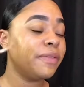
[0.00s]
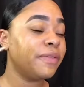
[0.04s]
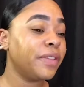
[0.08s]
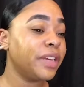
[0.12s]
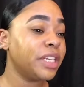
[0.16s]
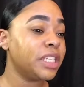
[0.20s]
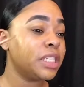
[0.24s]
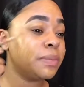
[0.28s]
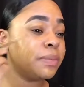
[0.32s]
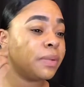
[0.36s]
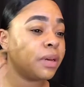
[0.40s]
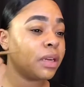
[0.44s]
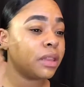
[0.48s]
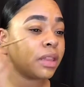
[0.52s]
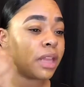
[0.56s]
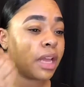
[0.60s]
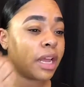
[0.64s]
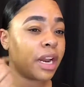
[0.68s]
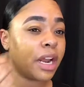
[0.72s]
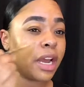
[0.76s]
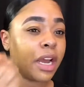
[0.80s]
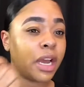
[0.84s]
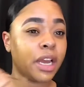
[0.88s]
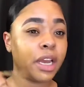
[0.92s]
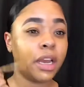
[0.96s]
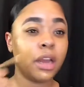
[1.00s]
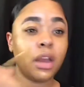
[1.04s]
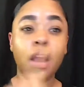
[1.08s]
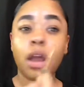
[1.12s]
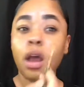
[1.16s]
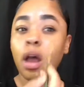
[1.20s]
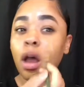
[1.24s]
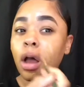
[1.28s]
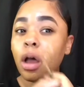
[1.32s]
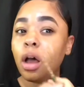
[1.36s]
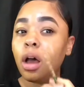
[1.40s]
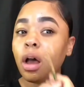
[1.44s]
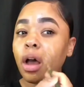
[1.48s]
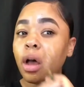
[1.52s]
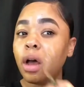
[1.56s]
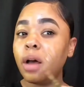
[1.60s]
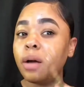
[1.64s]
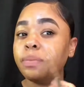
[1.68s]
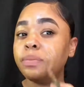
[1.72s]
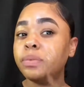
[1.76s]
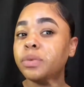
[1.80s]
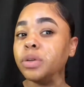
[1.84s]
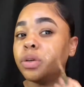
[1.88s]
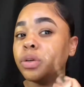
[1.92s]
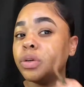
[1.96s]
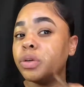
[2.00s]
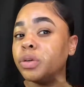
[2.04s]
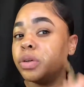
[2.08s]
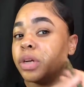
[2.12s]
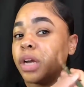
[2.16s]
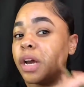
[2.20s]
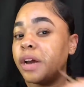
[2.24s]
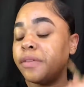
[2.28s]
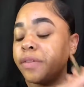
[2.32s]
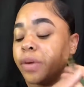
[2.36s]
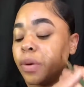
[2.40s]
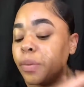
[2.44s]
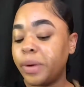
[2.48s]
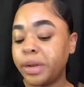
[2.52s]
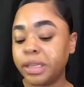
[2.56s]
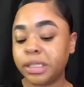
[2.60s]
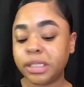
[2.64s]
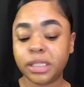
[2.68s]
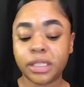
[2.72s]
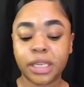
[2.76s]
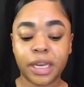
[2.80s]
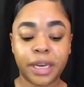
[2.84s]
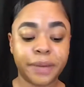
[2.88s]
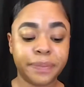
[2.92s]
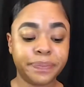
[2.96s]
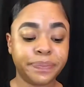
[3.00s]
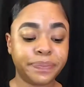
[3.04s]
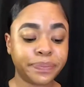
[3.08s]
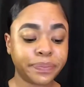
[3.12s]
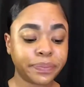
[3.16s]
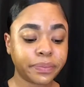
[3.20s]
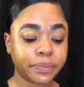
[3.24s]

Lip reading: Facebook, that I upload every Wednesday.